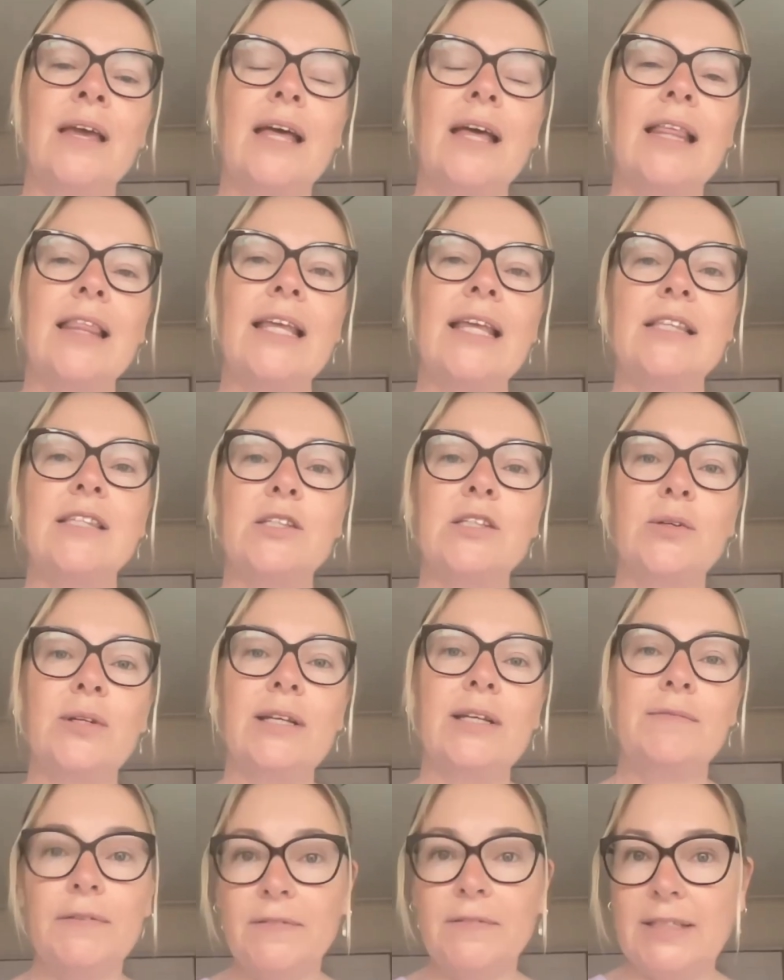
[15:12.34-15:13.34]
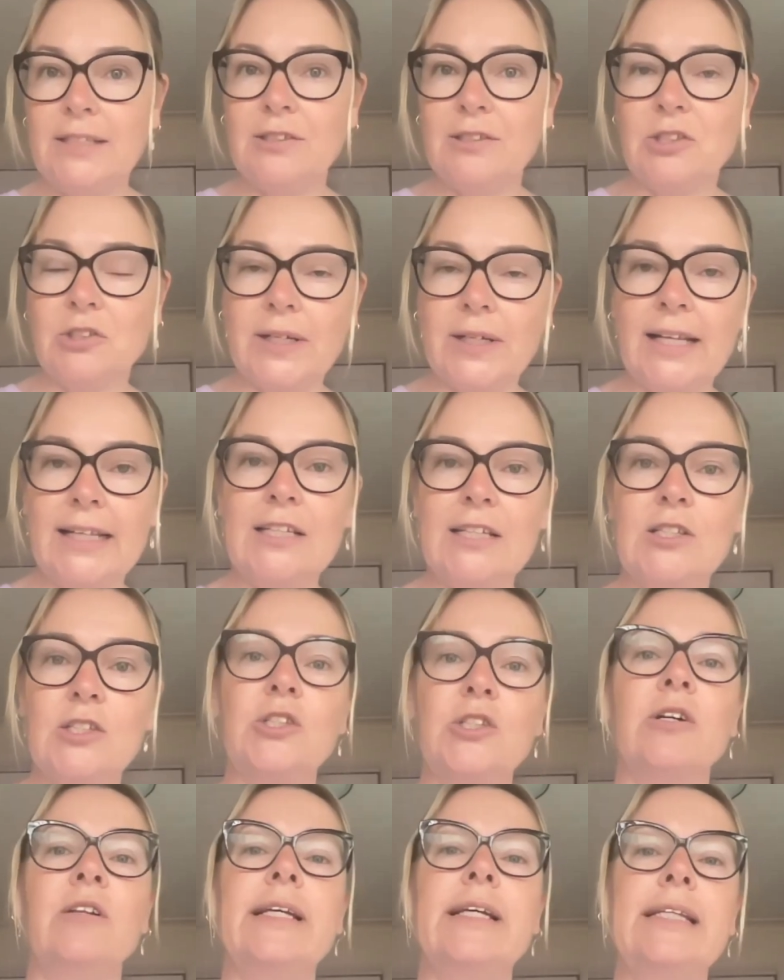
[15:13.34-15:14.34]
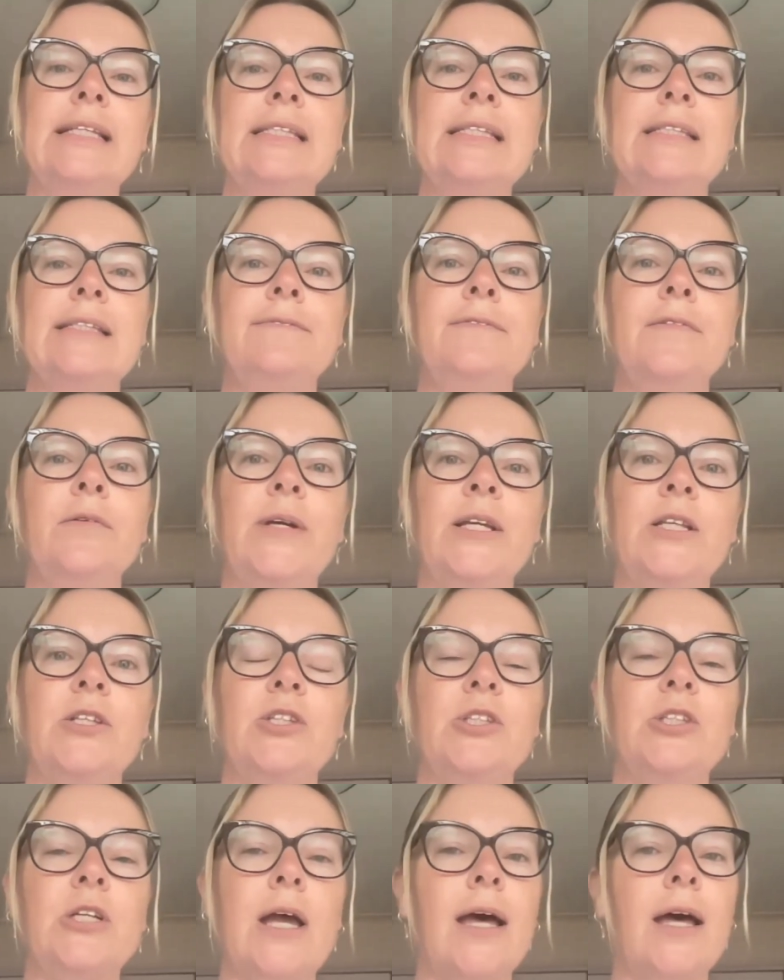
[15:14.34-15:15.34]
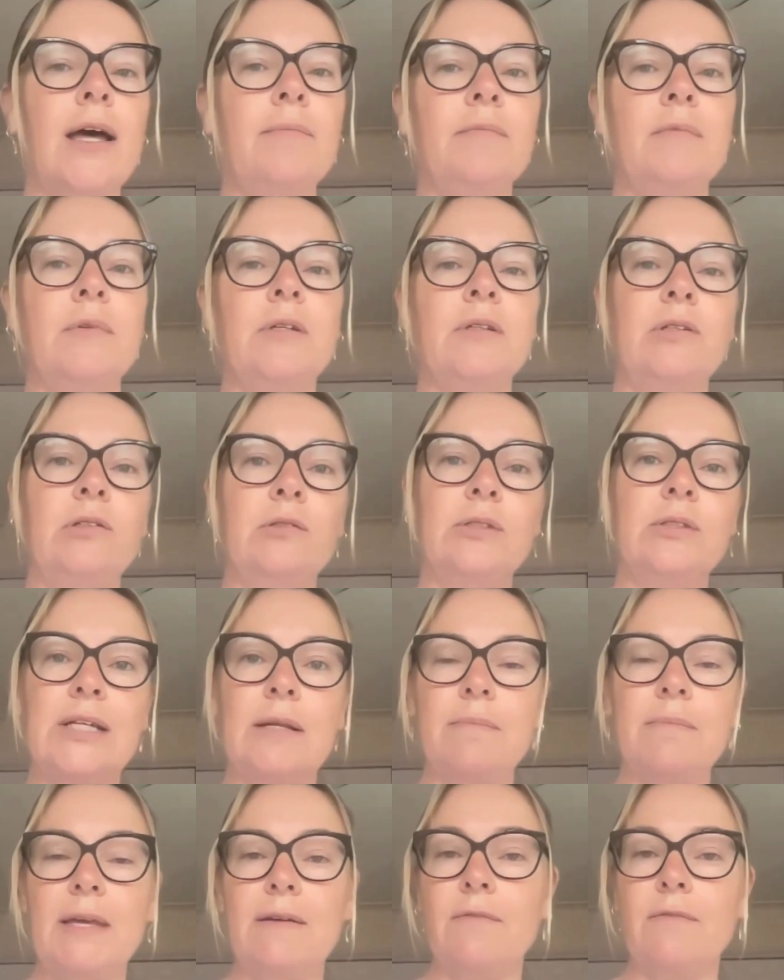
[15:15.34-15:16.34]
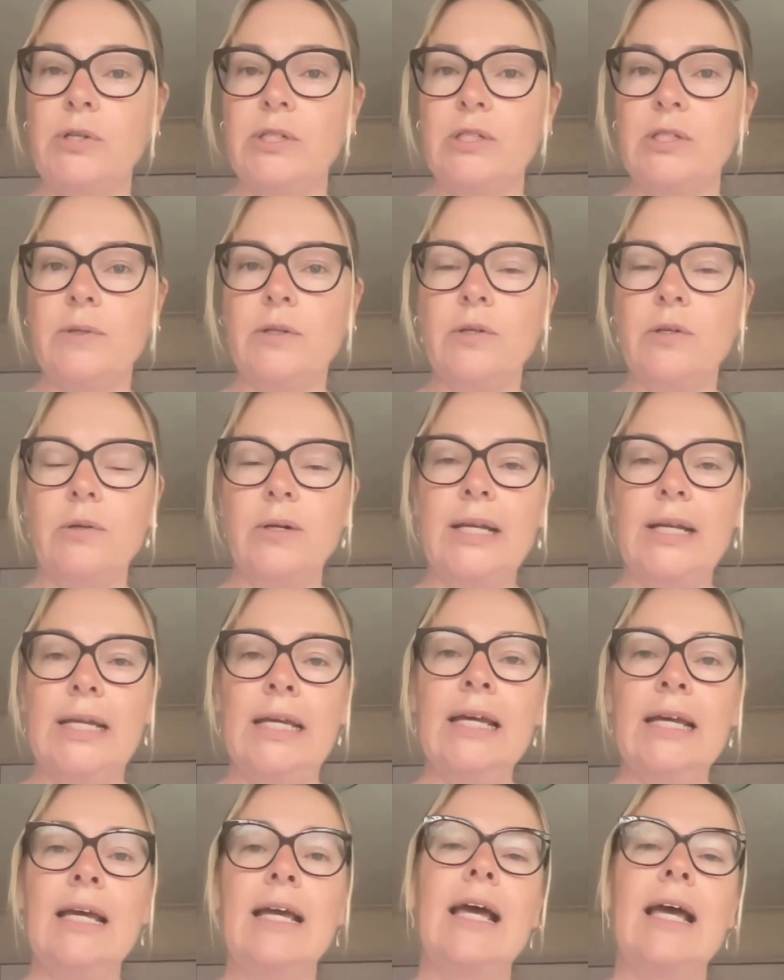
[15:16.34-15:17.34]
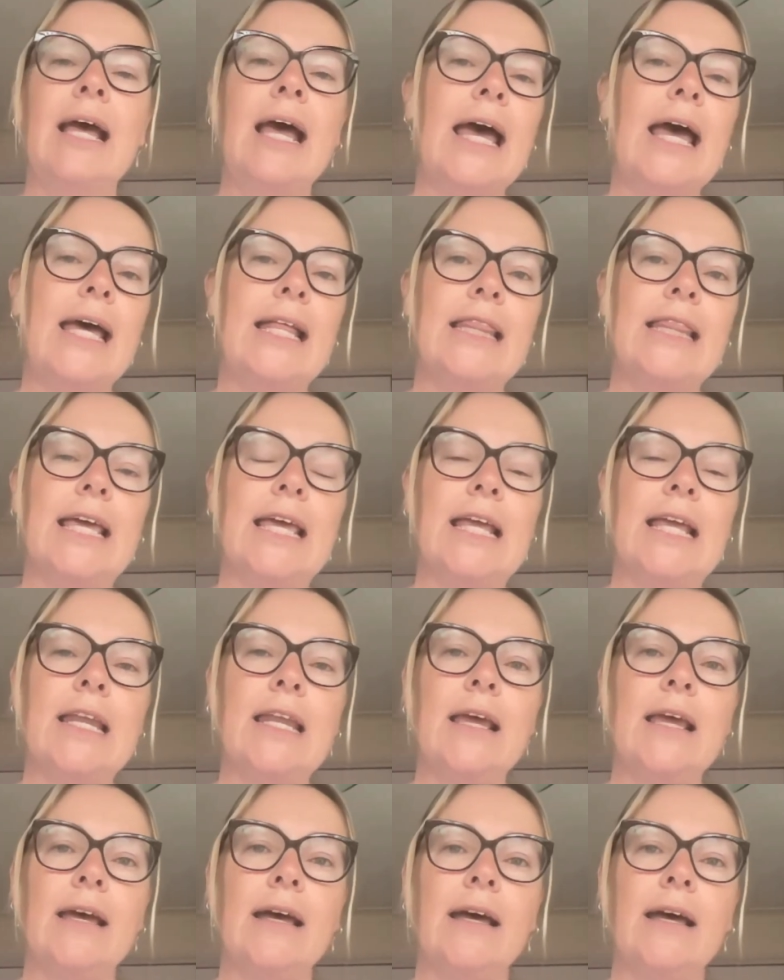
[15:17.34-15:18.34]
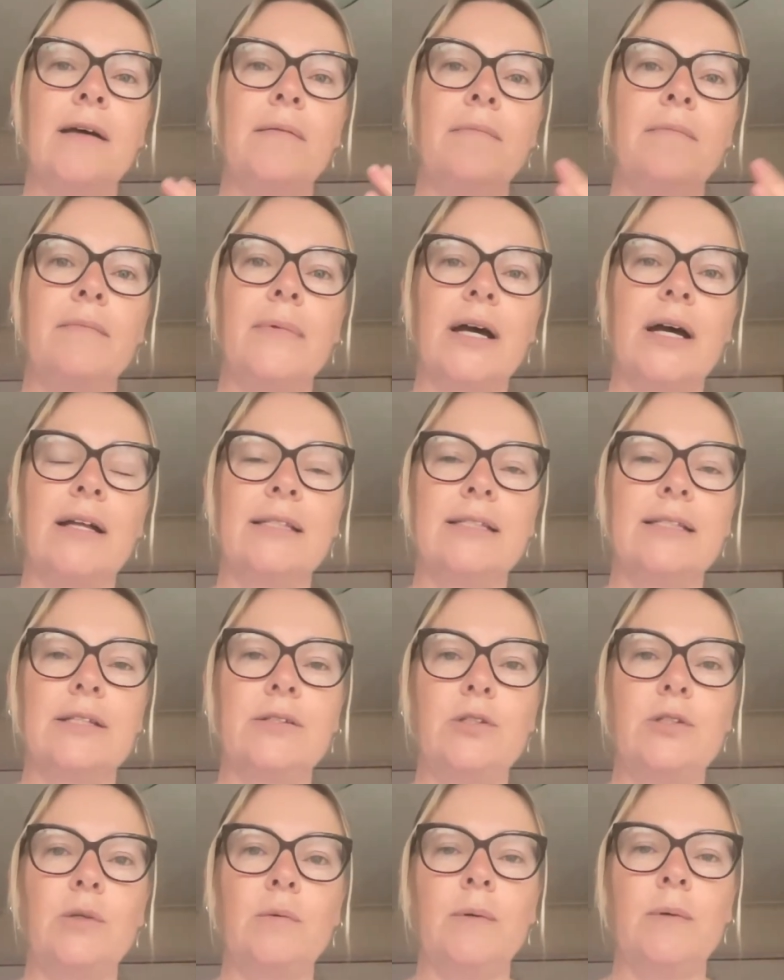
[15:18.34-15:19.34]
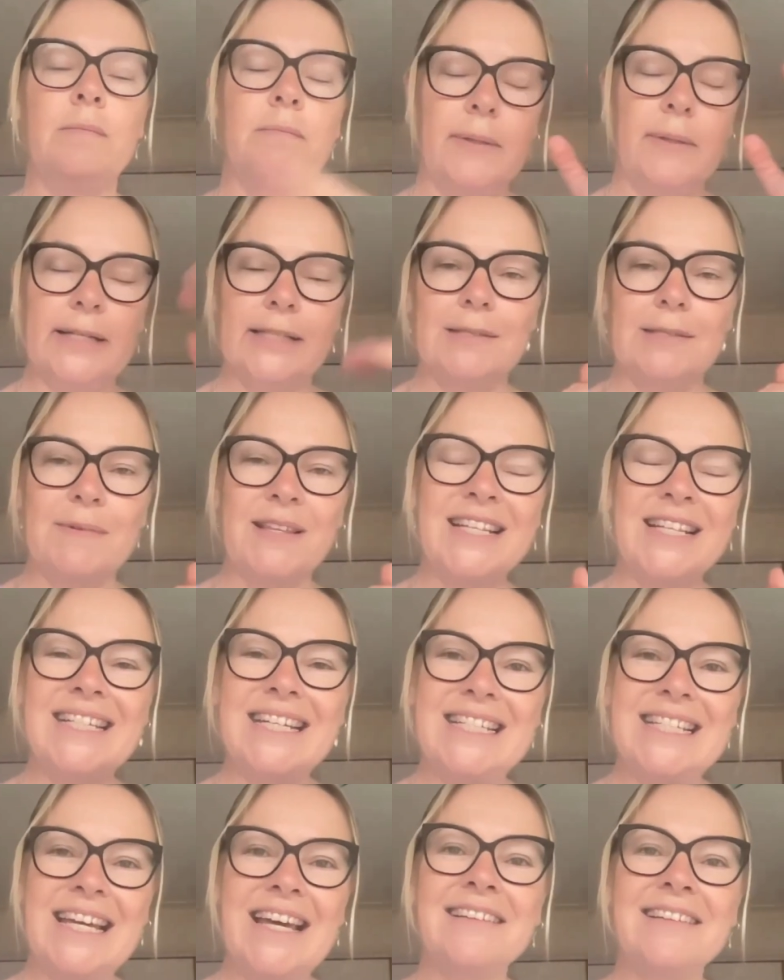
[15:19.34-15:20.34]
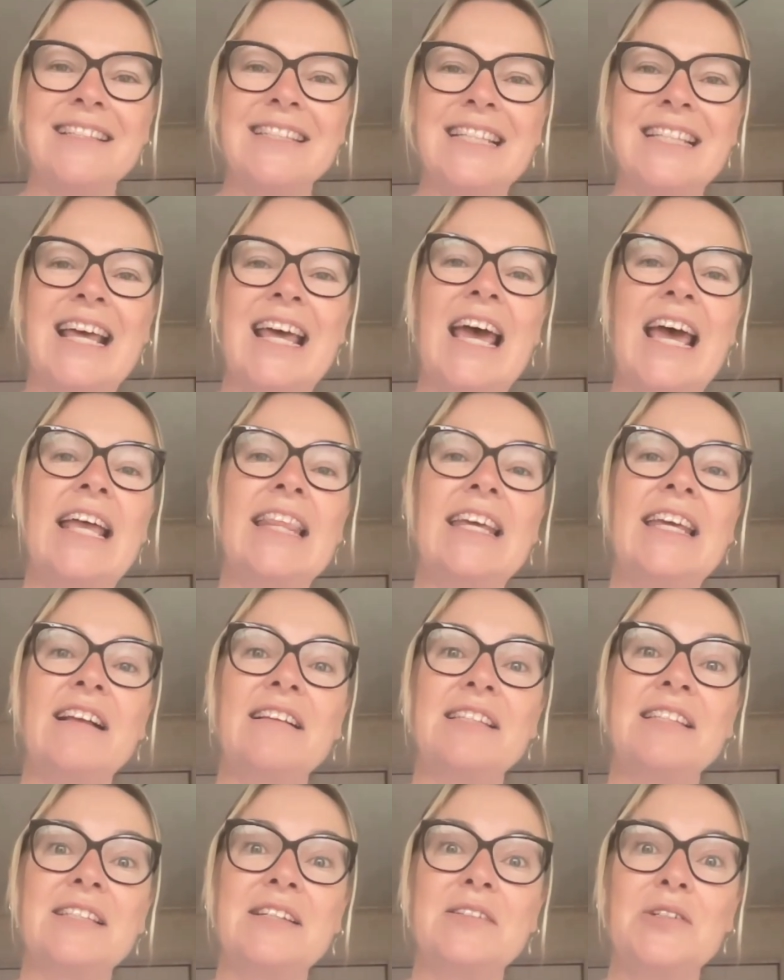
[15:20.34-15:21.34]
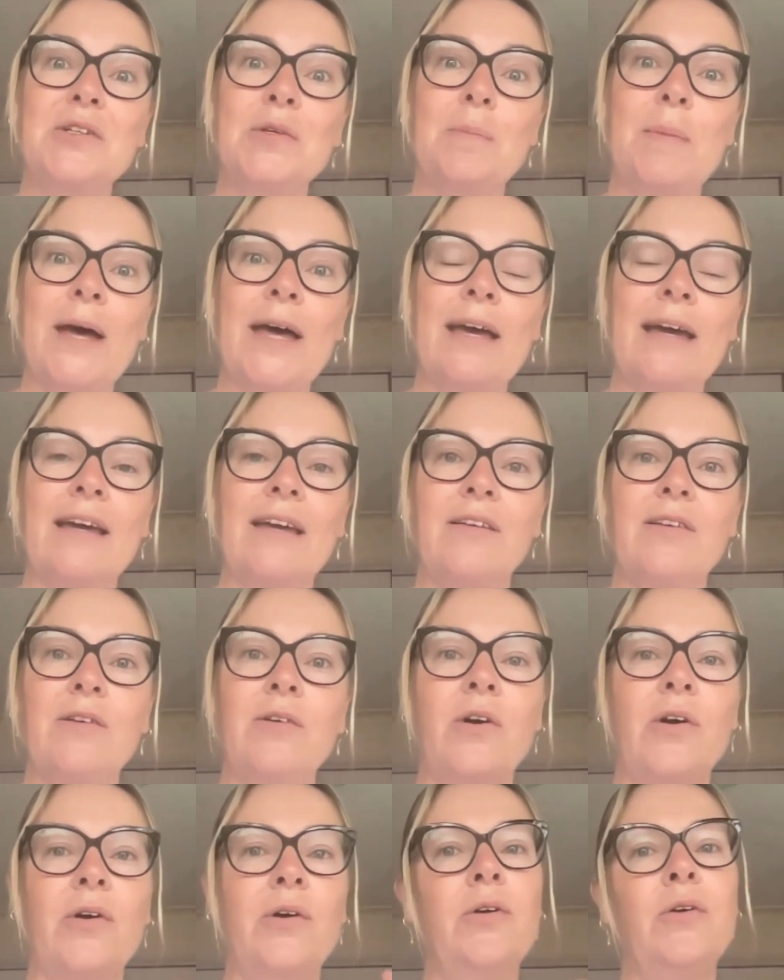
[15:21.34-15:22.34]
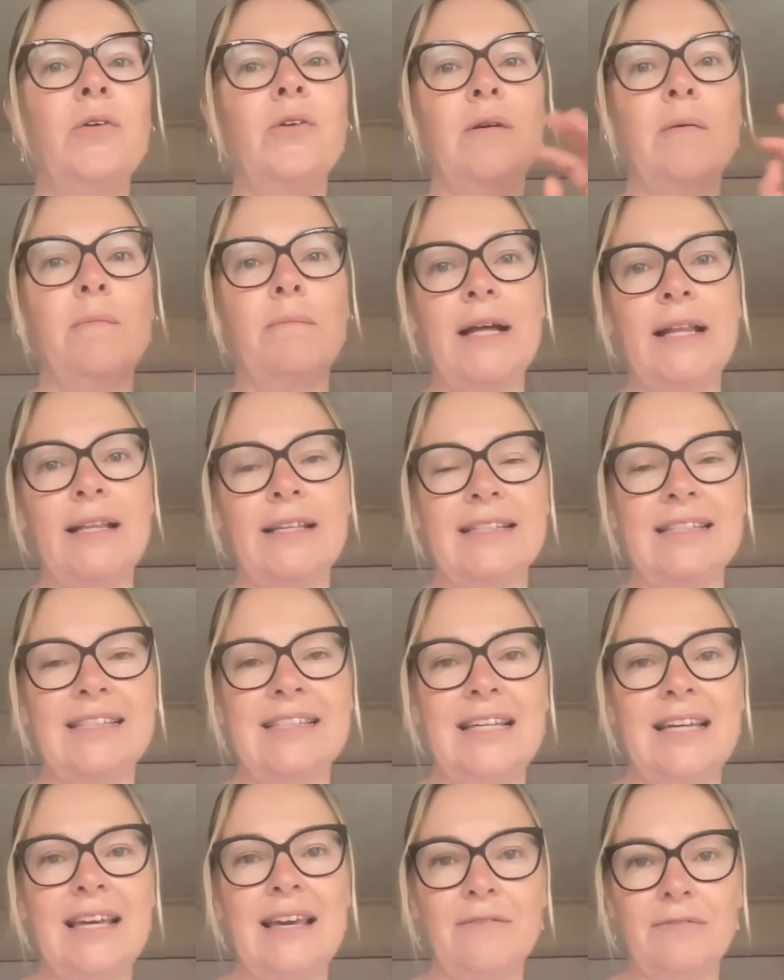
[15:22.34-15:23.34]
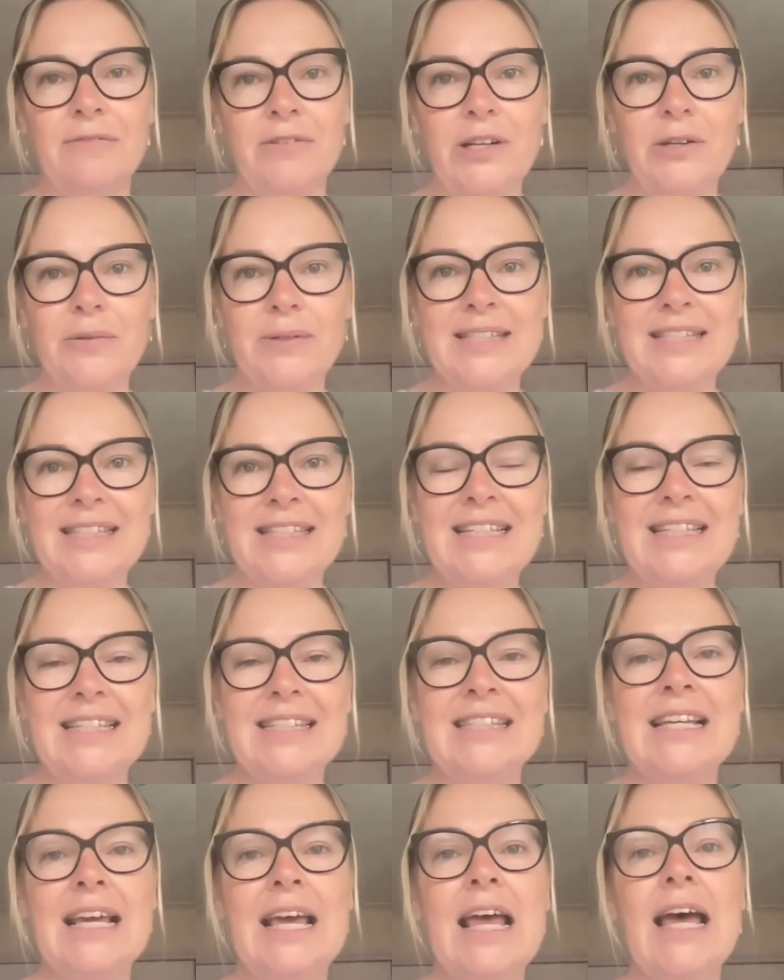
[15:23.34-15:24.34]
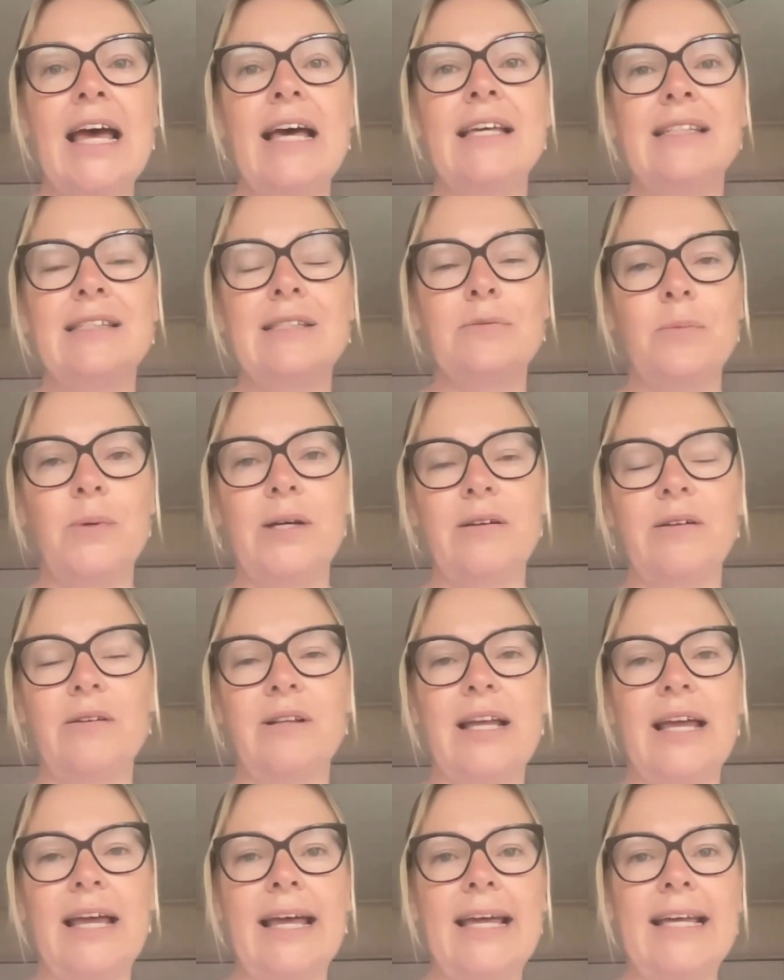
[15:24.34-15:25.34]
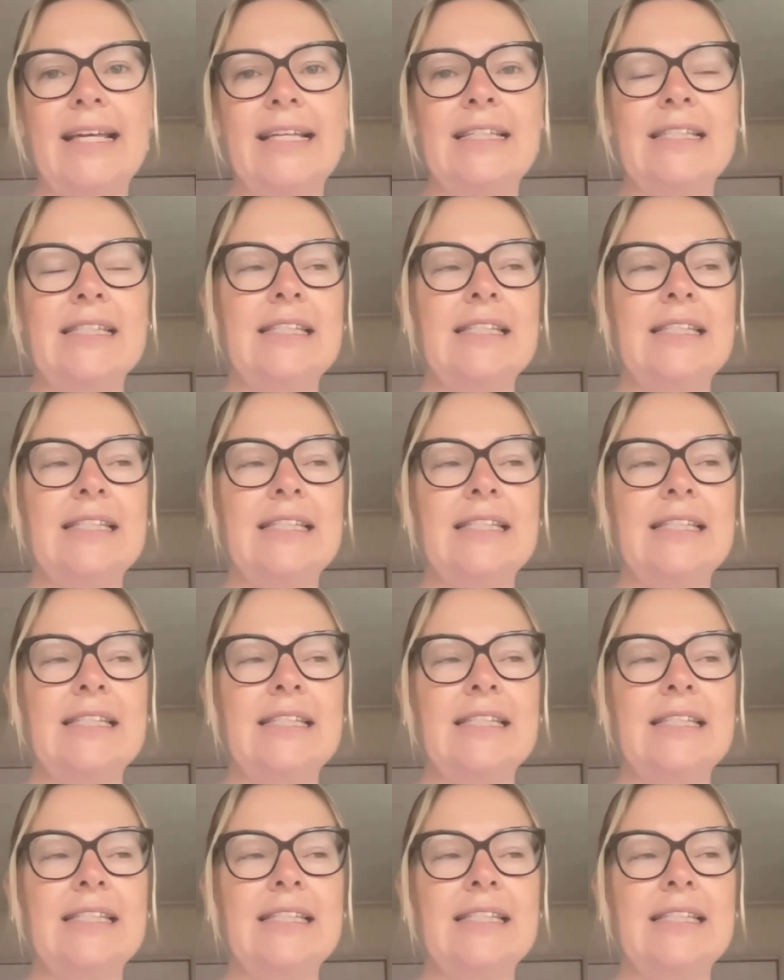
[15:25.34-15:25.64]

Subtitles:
that's only 50 Australian dollars, for which you'll send me a voice recording, and then I'll send you, and plus some other details, and then I'll send you back your own balancing frequencies, as well as